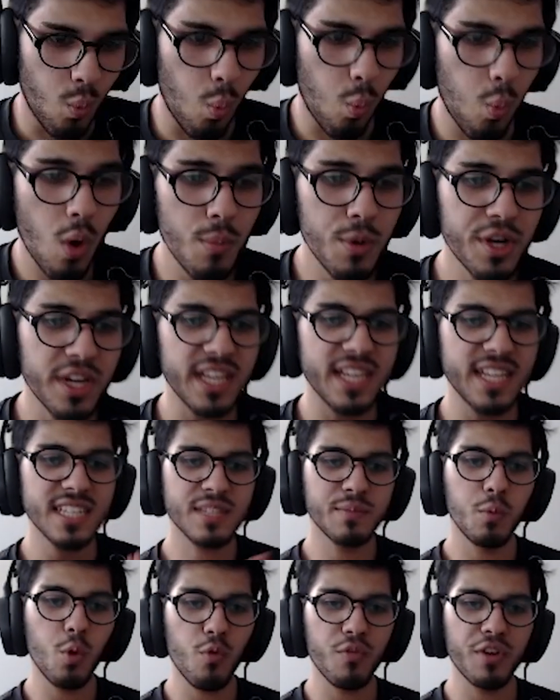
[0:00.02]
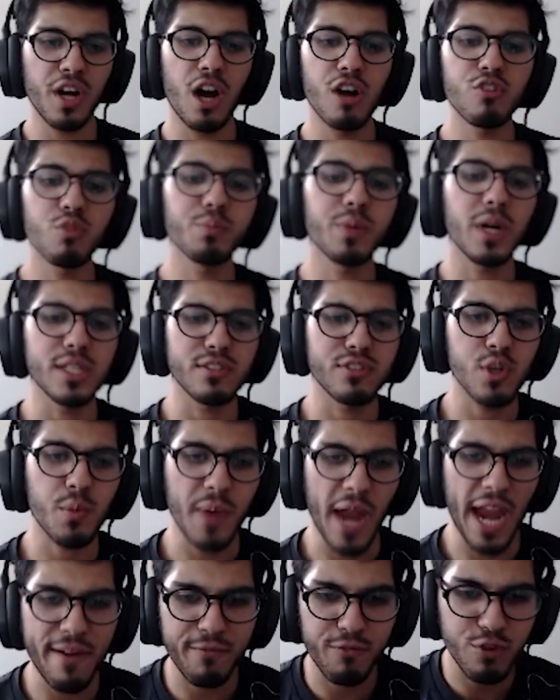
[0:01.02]
Woman eats more than 100 bars of
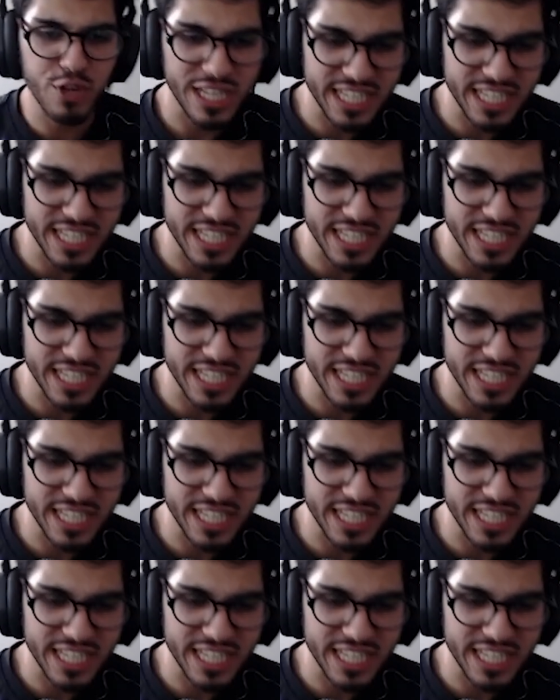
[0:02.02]
soap every